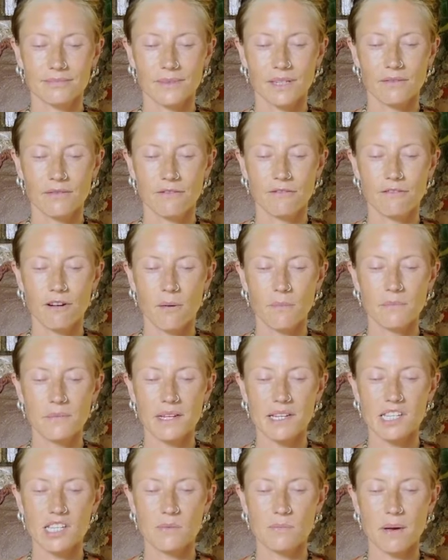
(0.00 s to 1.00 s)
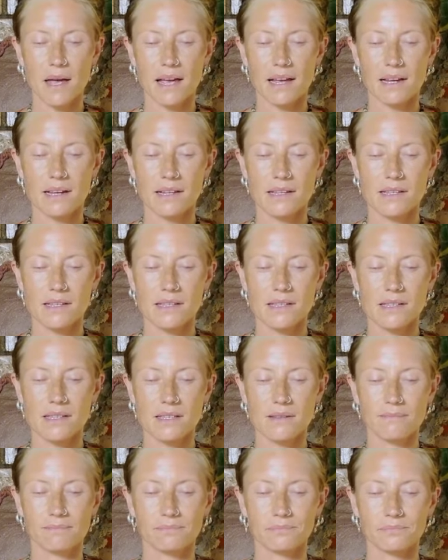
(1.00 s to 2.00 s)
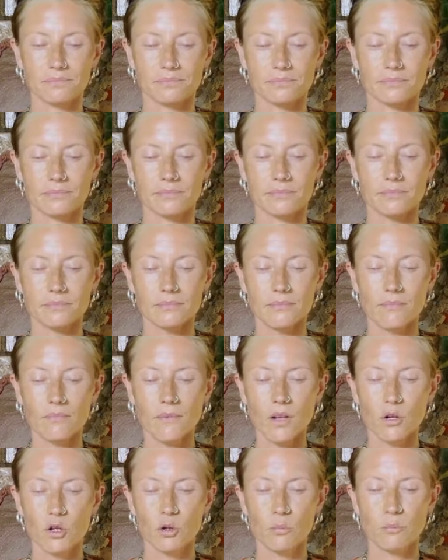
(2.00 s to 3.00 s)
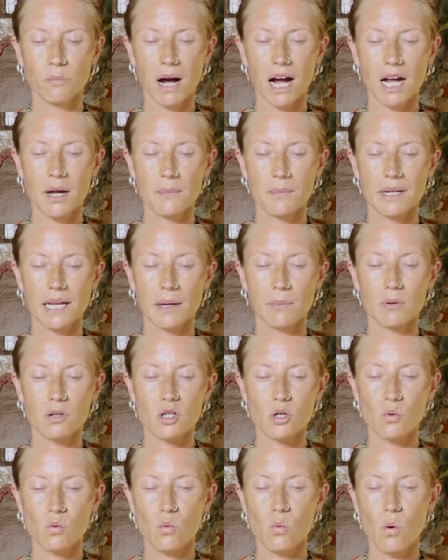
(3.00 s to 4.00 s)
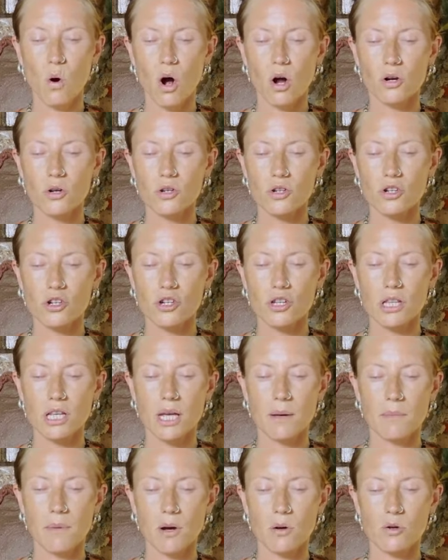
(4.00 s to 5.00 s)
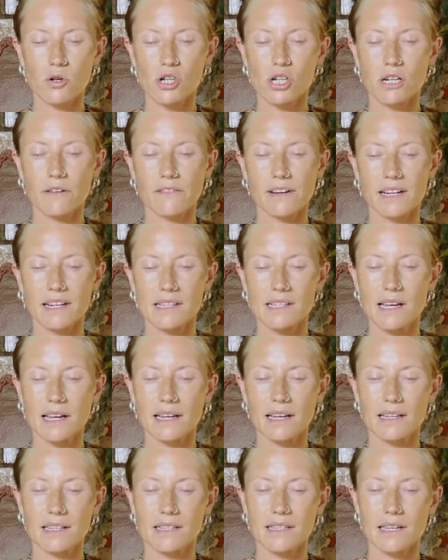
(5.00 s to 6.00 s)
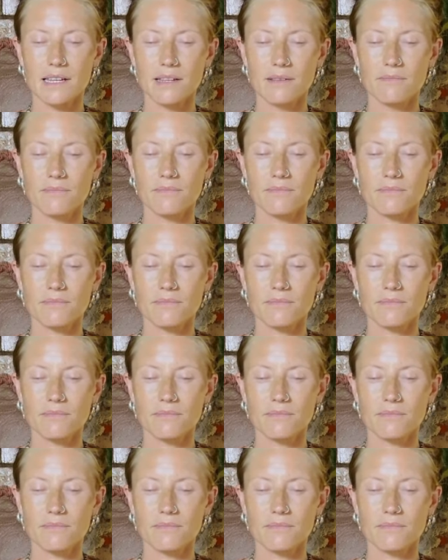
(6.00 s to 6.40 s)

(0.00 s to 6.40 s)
And from this space, you might be able to watch the emotion of anxiety